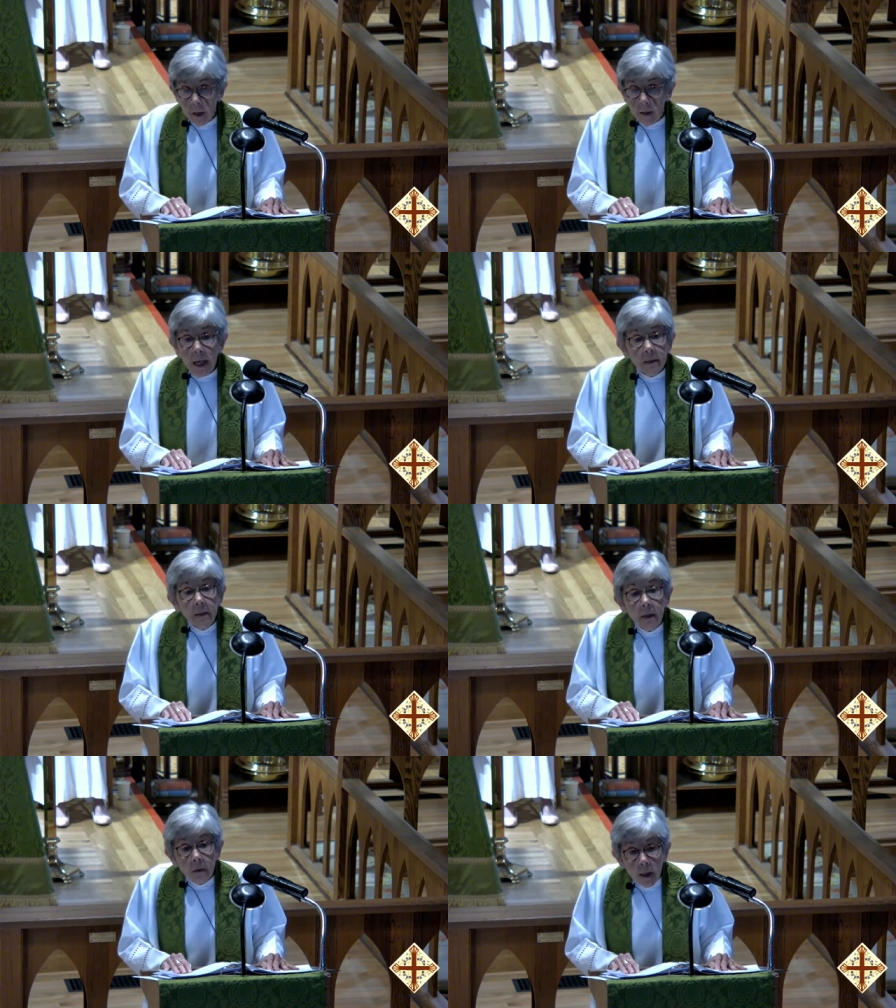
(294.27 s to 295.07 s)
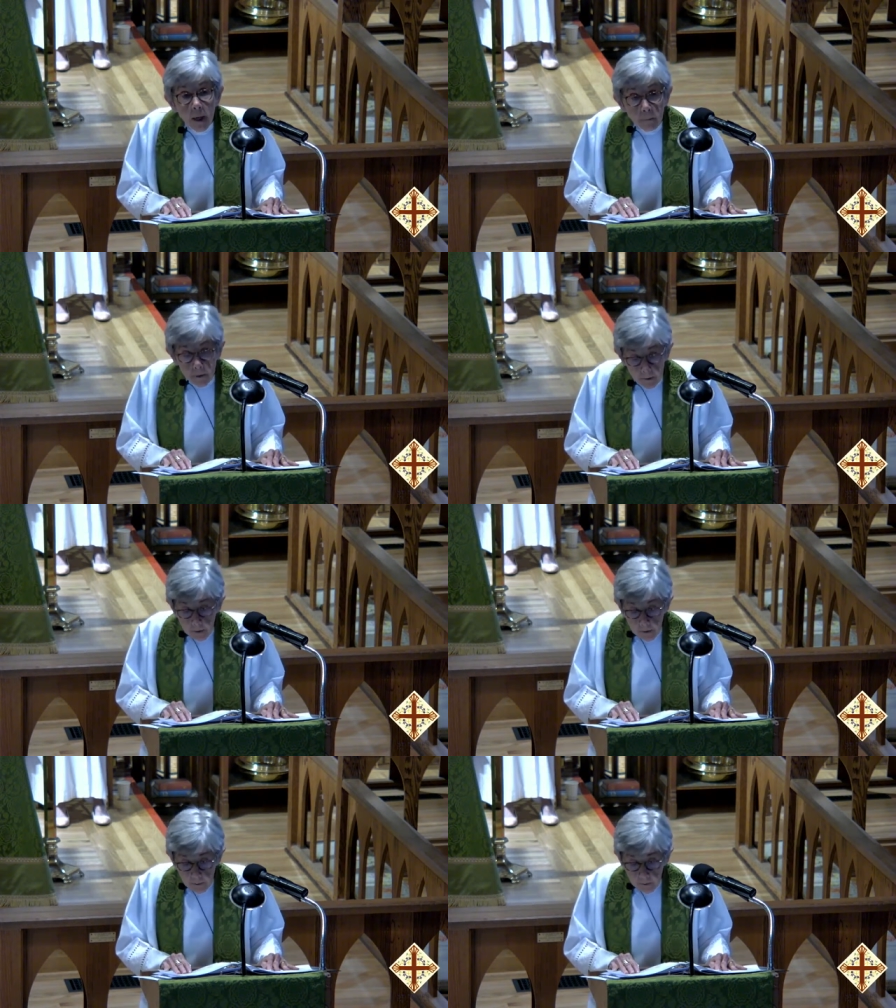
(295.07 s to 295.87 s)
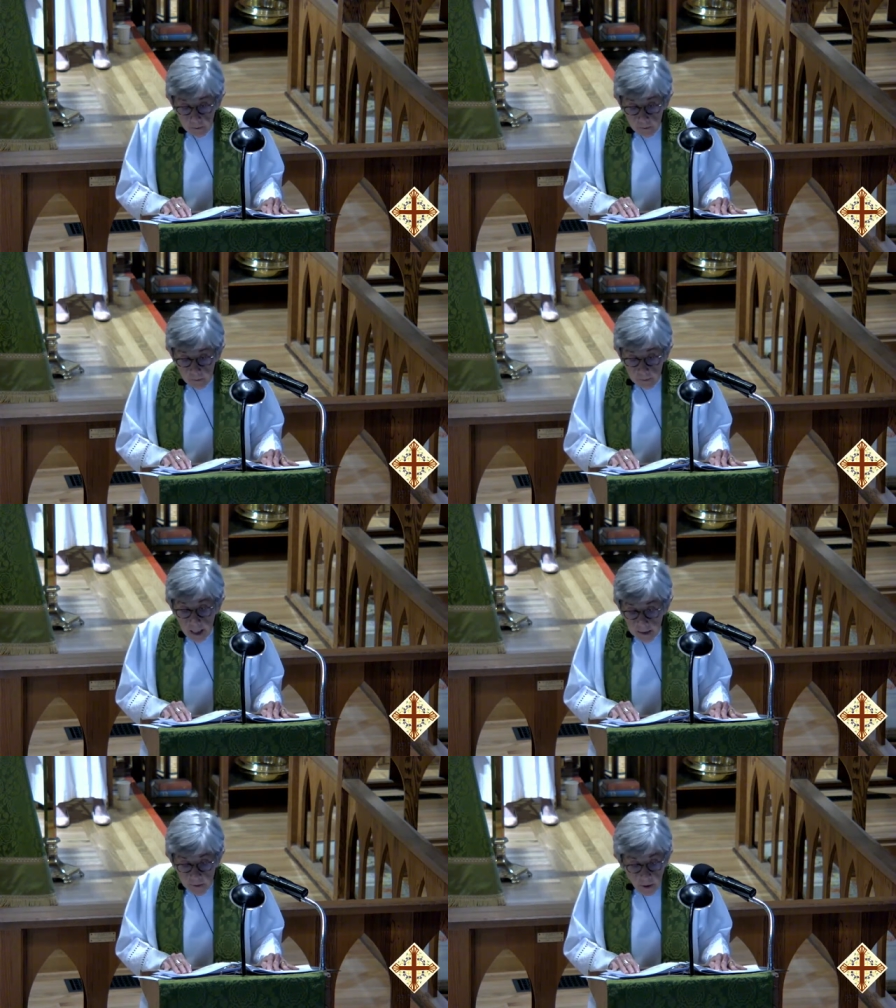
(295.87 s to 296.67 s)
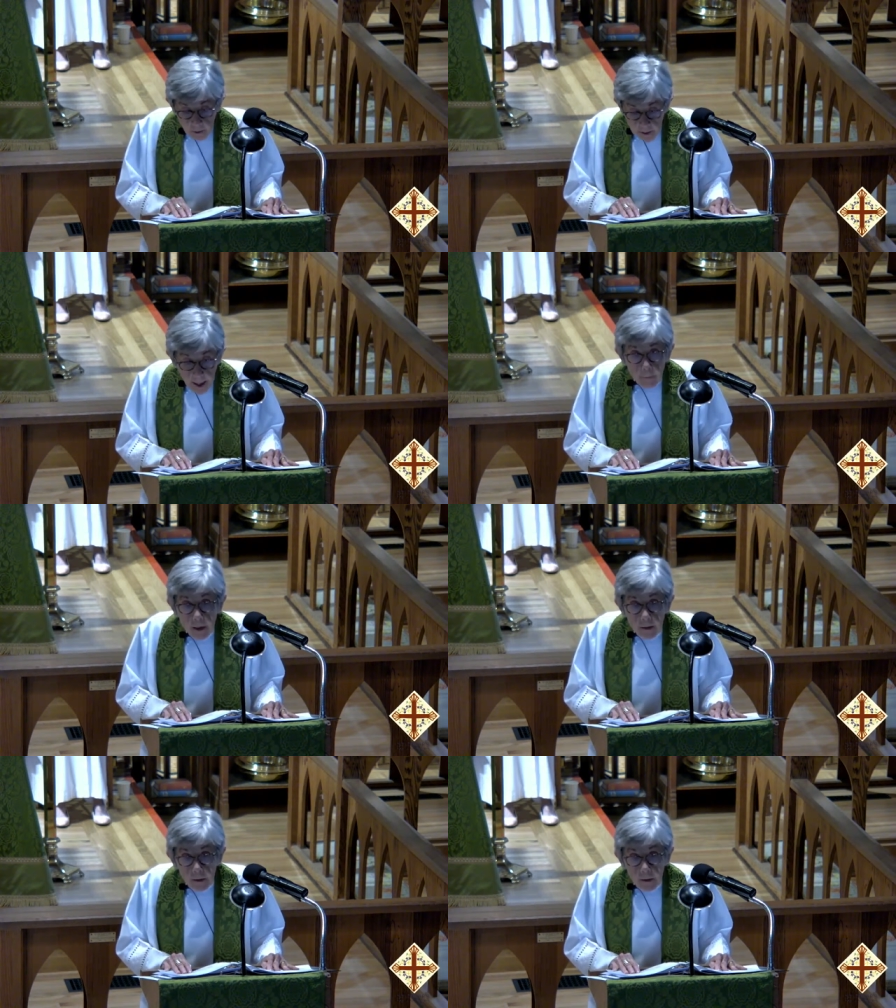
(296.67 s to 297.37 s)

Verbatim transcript: That's how it happened. That's how it happened.